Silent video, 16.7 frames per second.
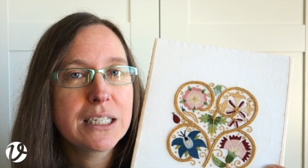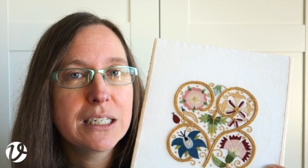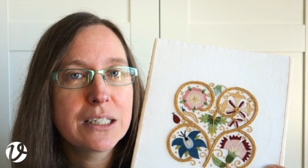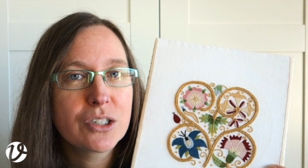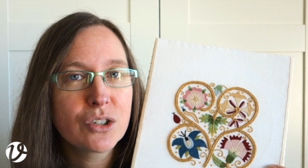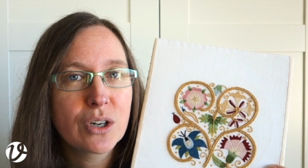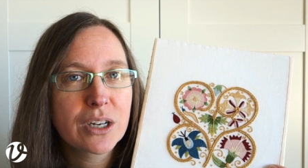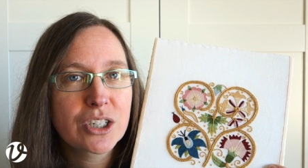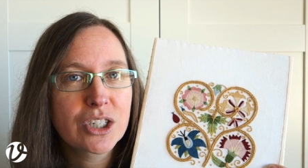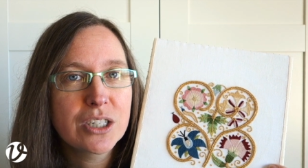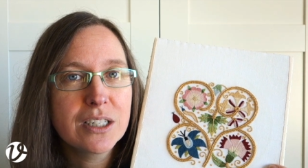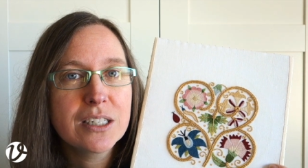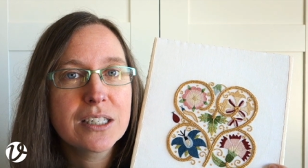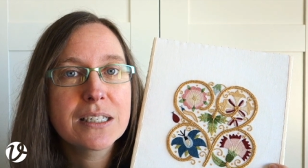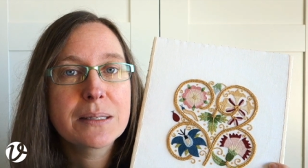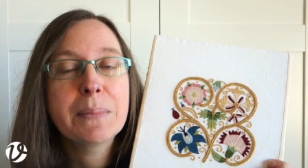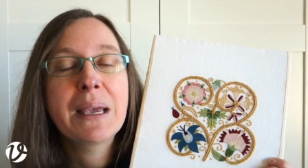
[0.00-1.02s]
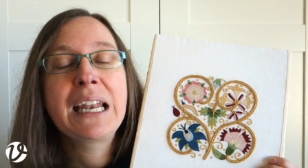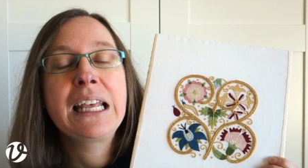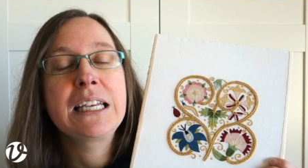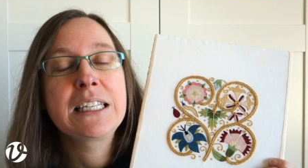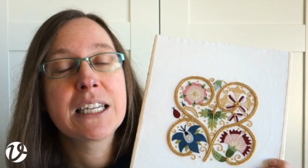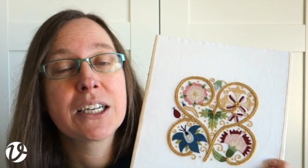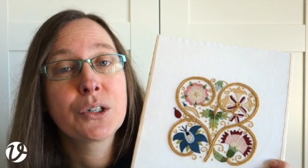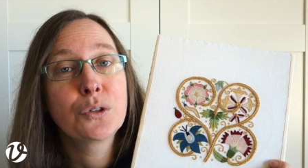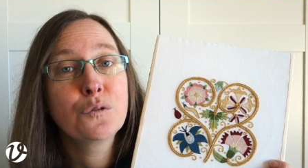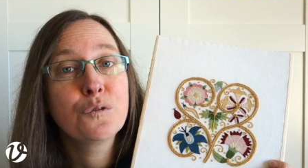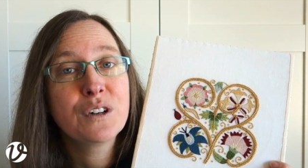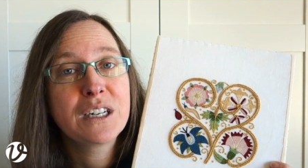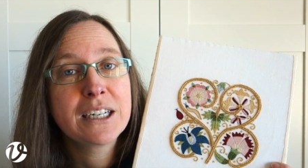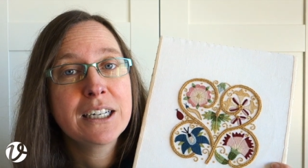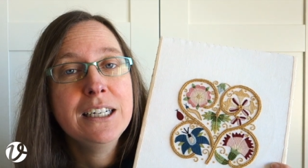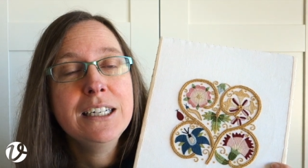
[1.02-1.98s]
instructions, as many as I could
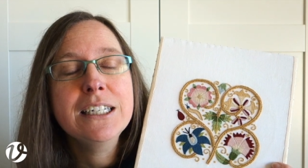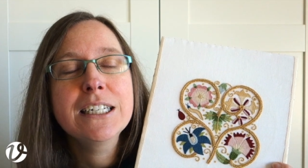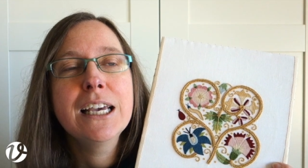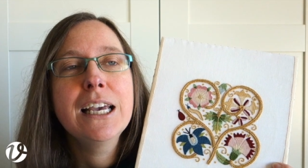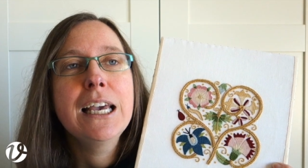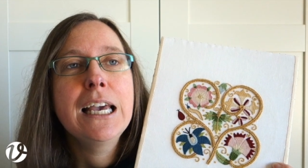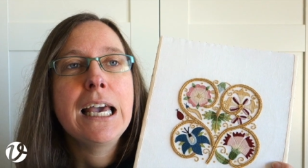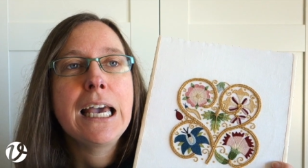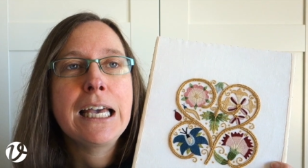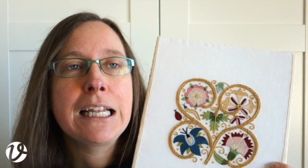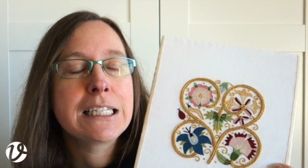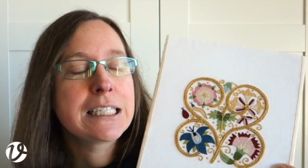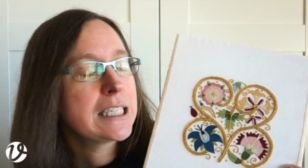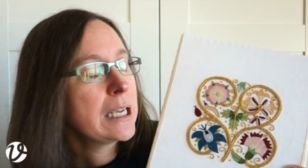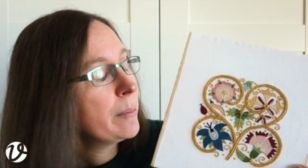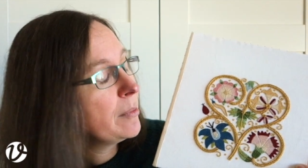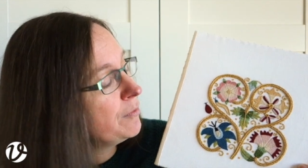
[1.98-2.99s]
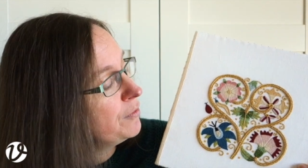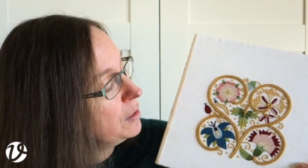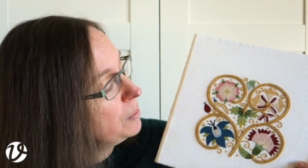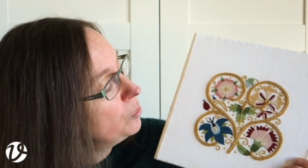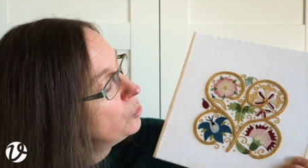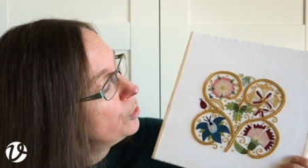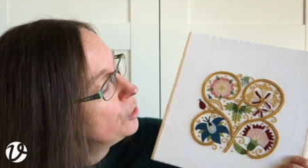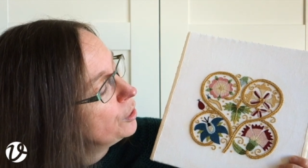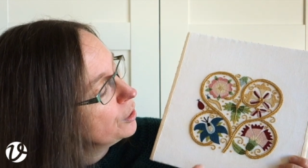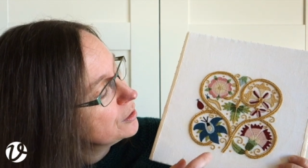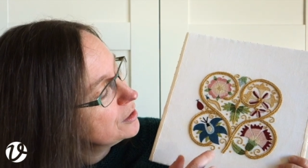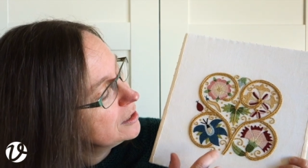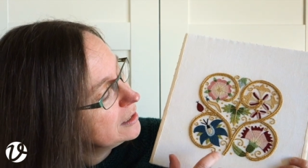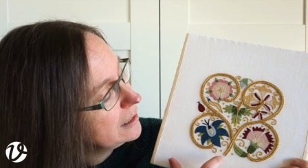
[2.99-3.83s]
find, and some of them worked